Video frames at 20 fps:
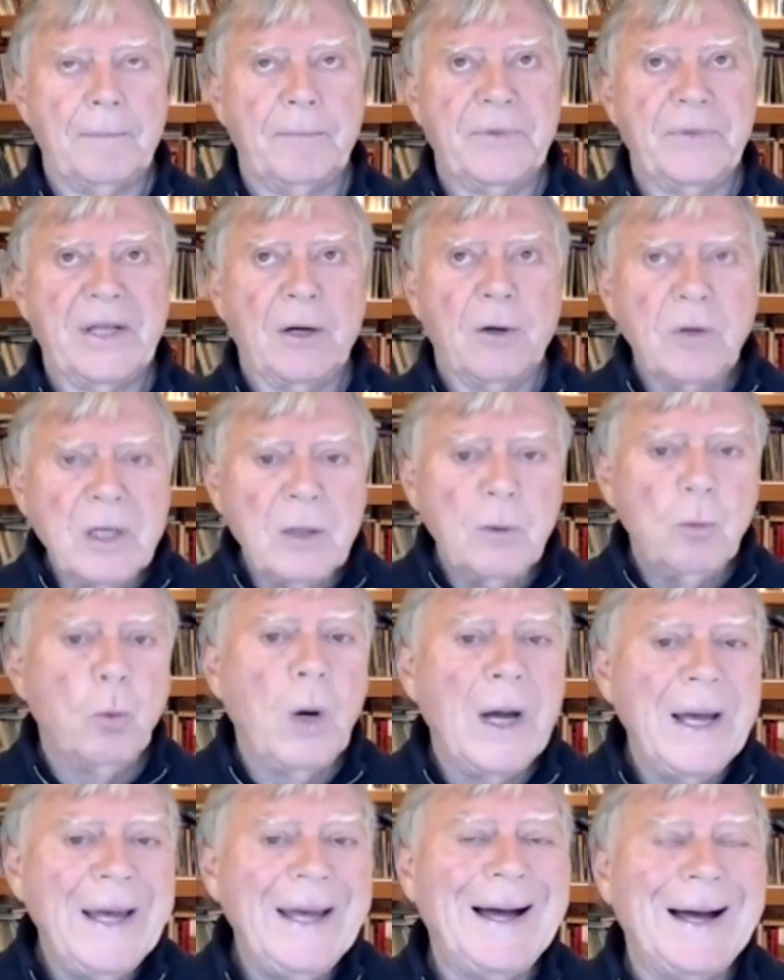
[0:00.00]
the only
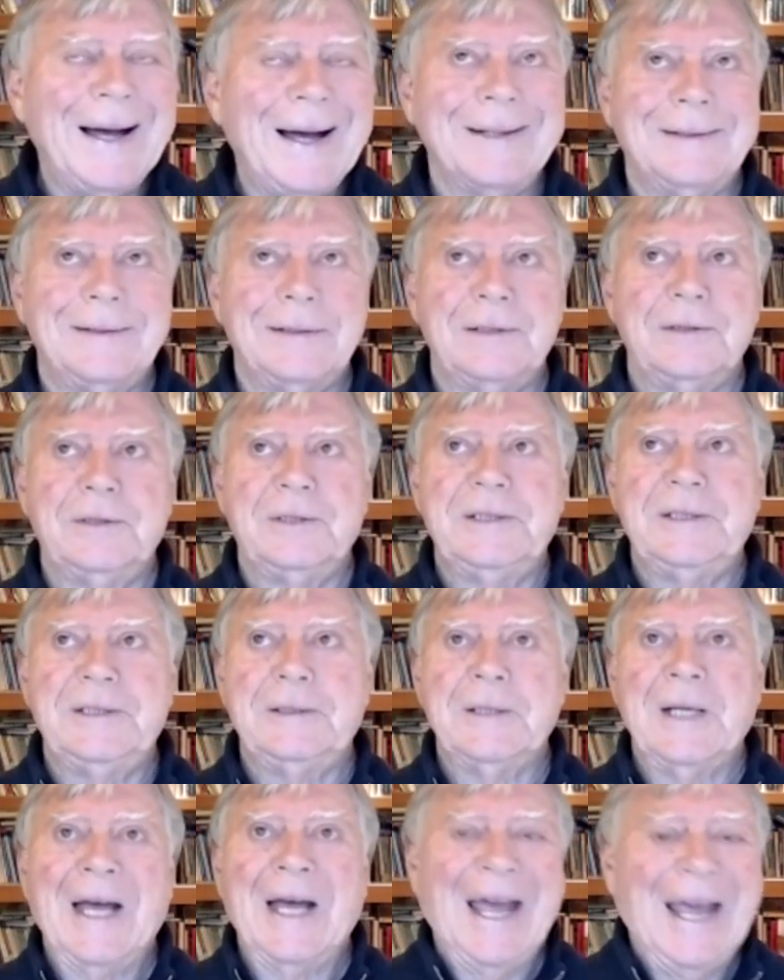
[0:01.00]
way I could
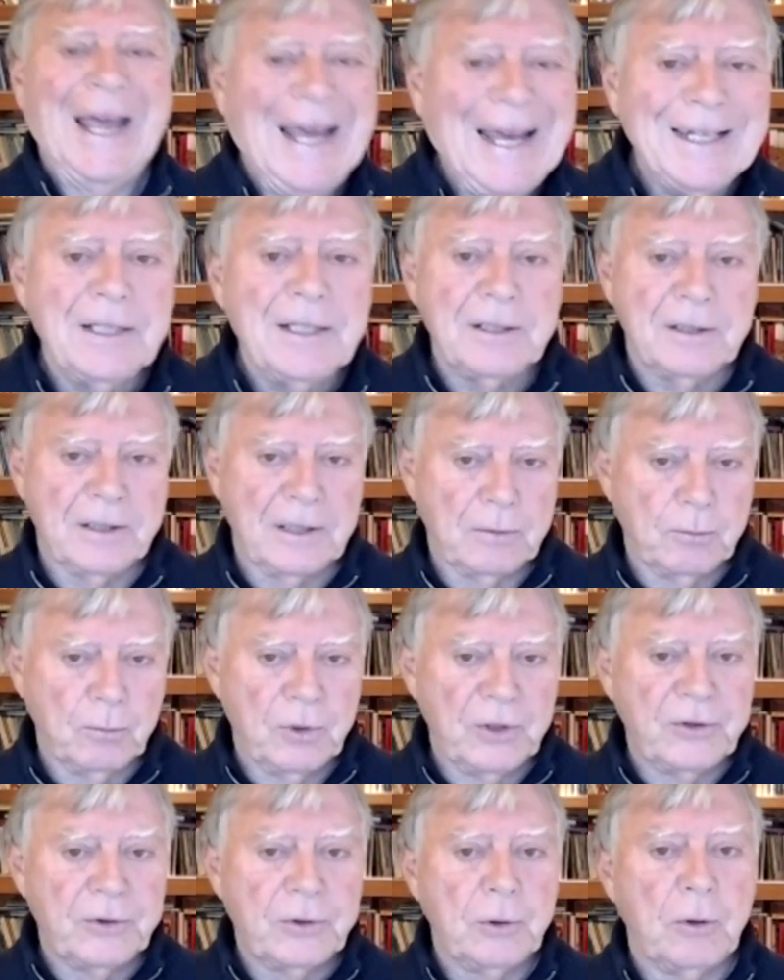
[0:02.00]
handle it
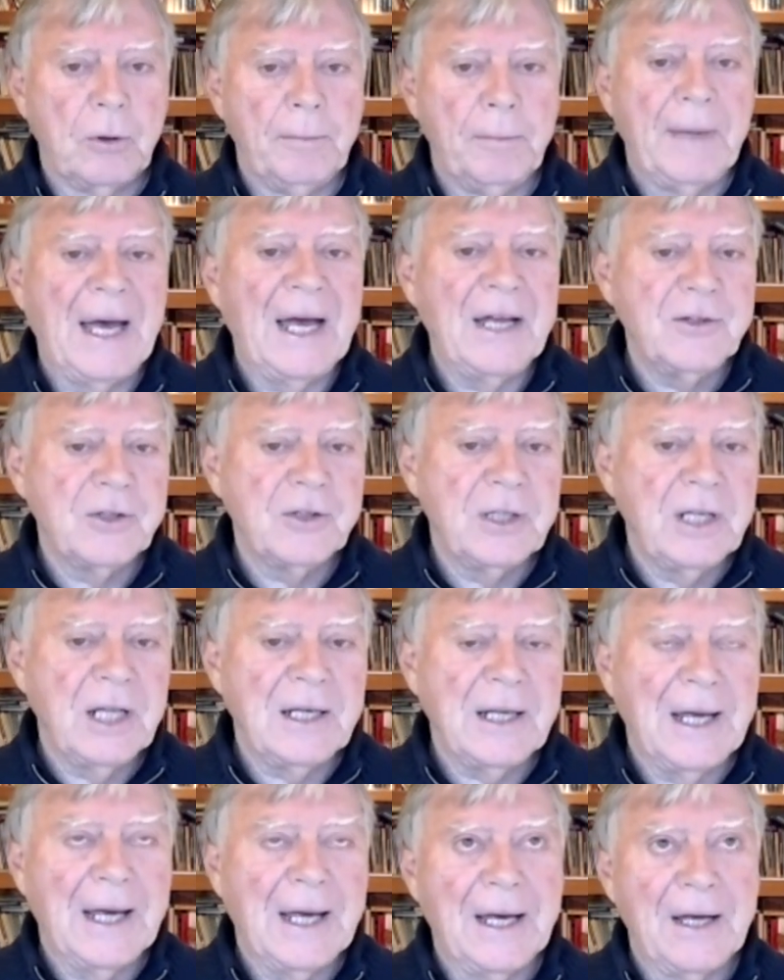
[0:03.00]
was to imagine
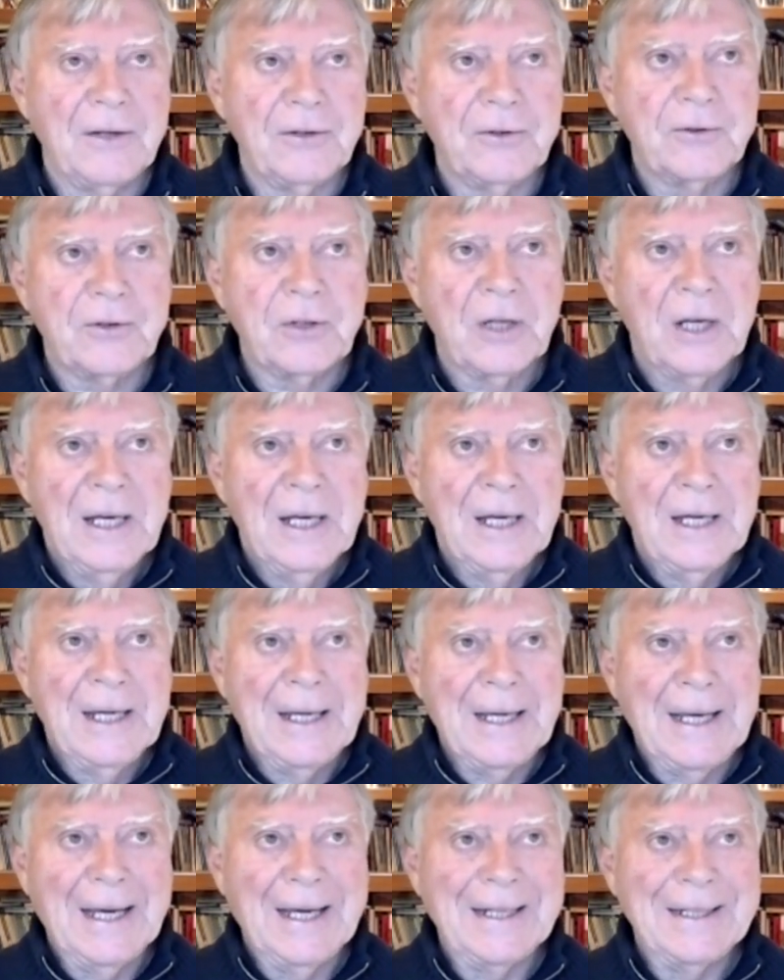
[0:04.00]
it as
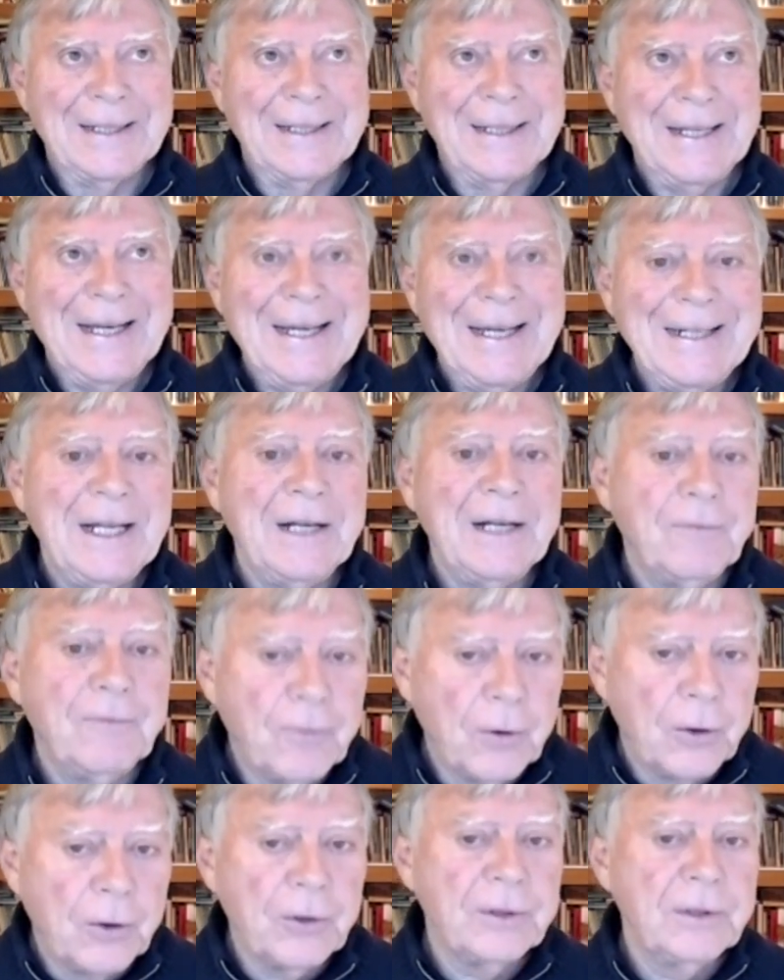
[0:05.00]
an
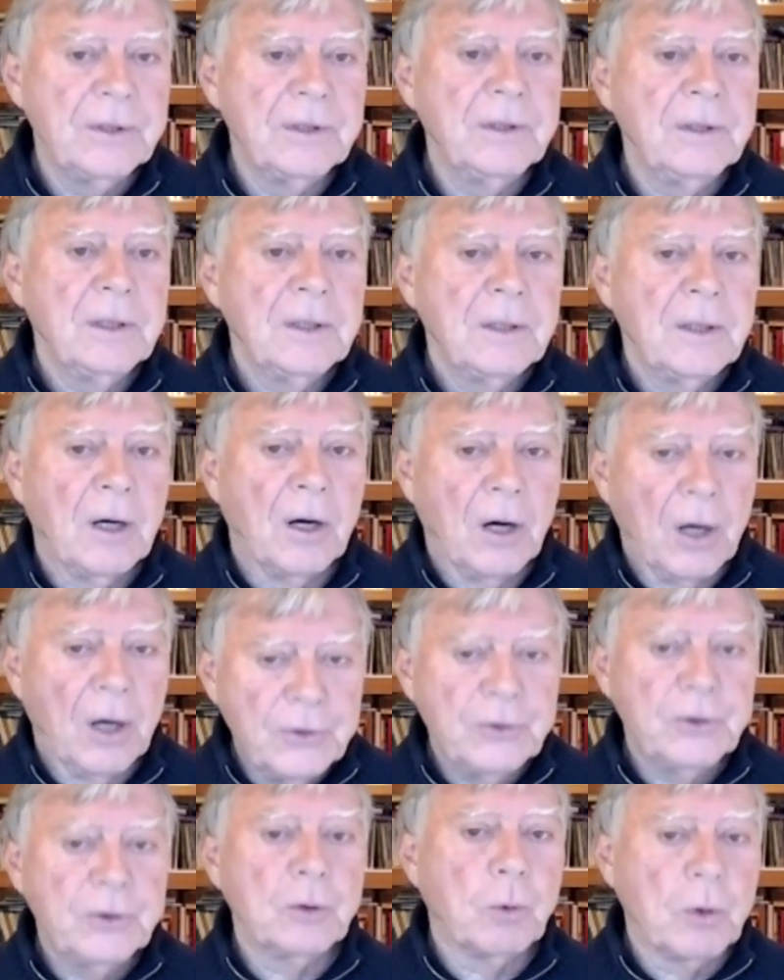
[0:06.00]
inadvertent
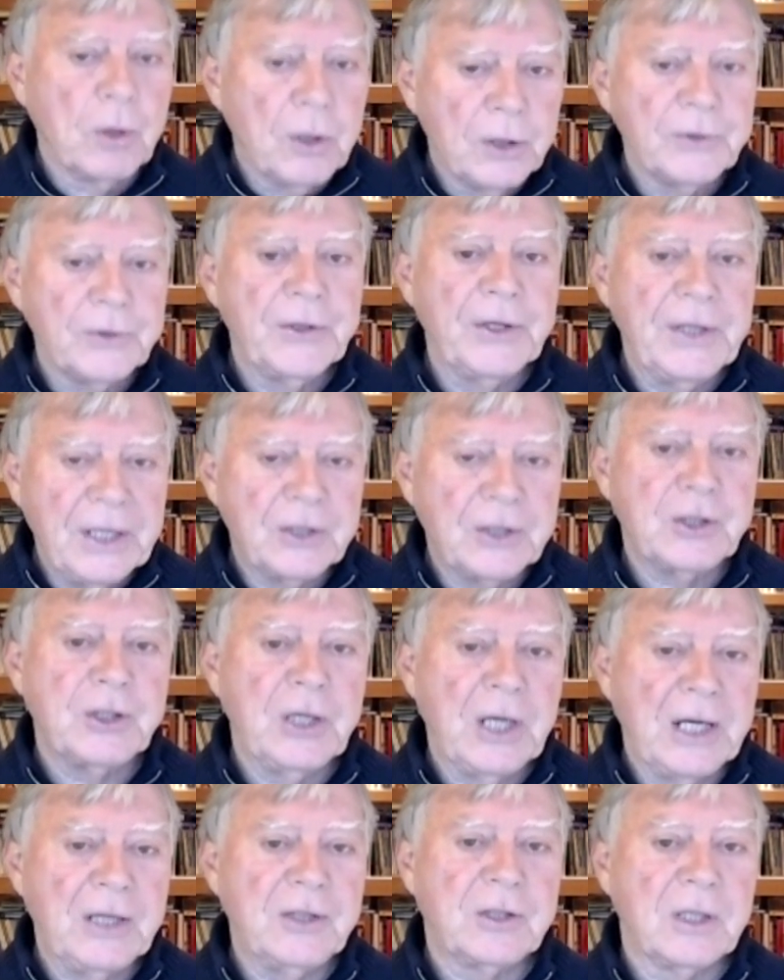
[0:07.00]
underworld
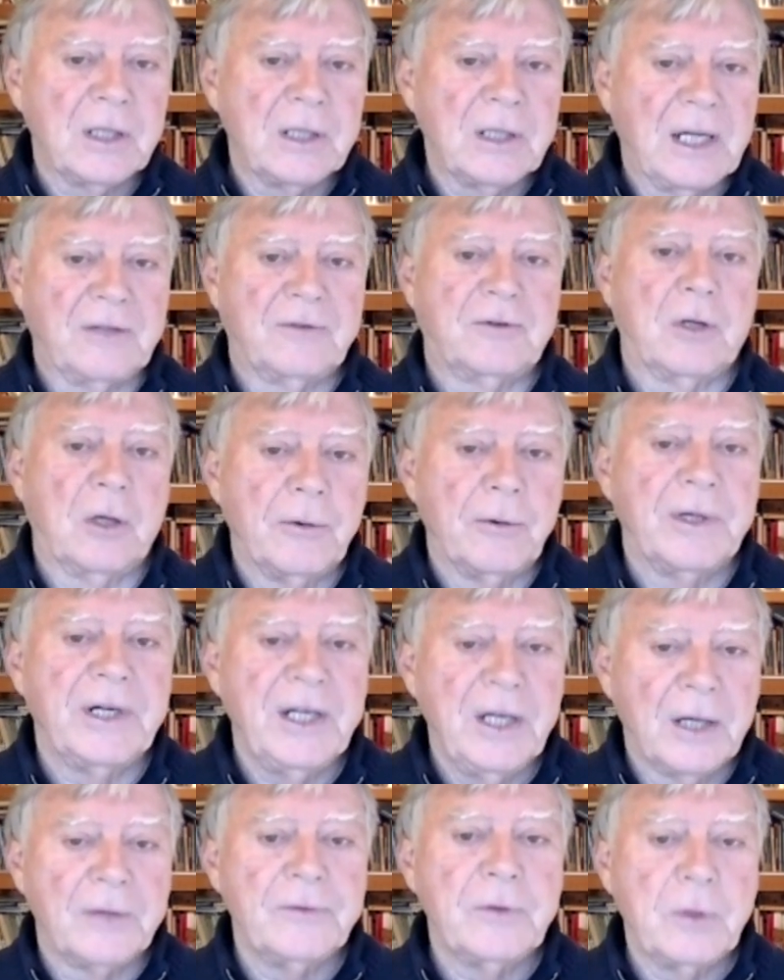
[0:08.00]
initiation that's
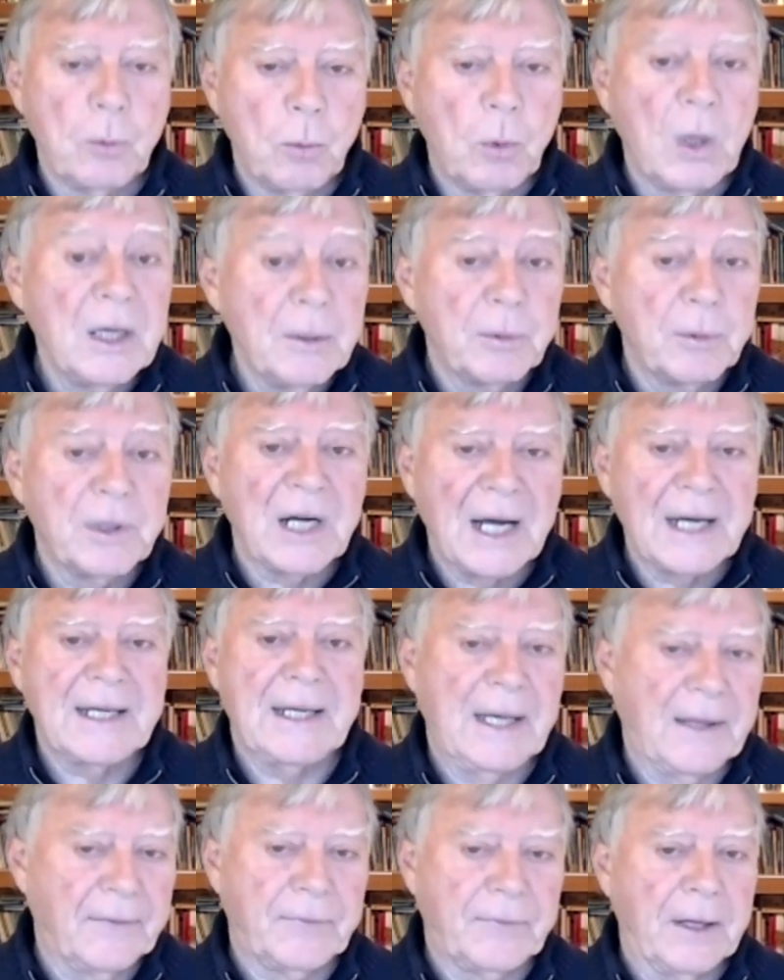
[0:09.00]
already underway when I
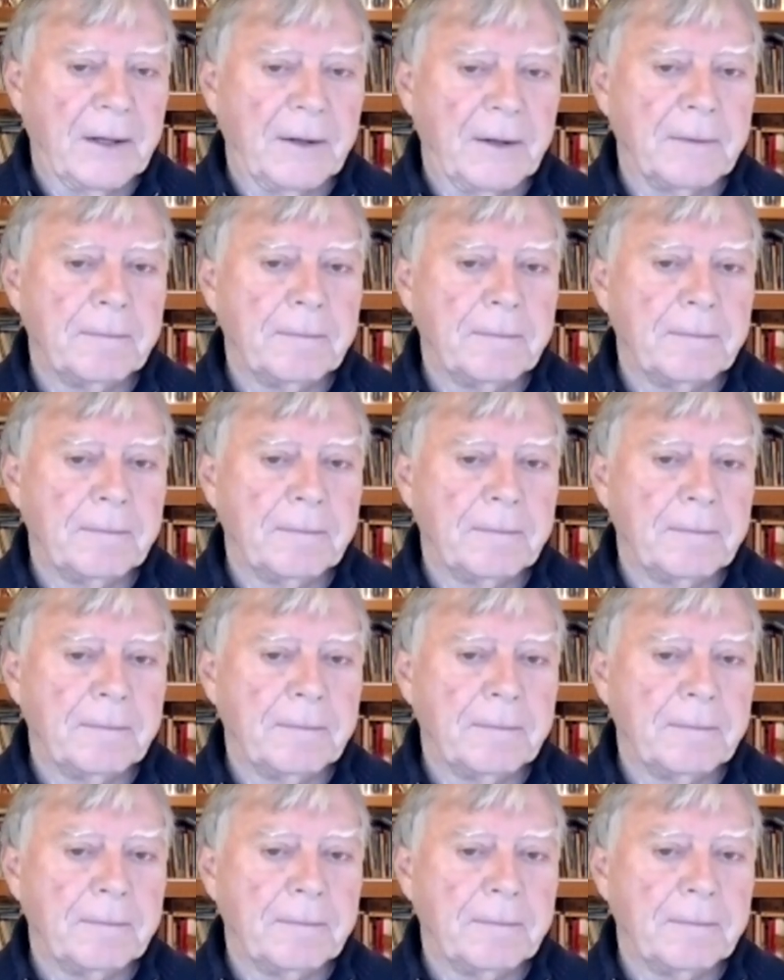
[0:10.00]
get there.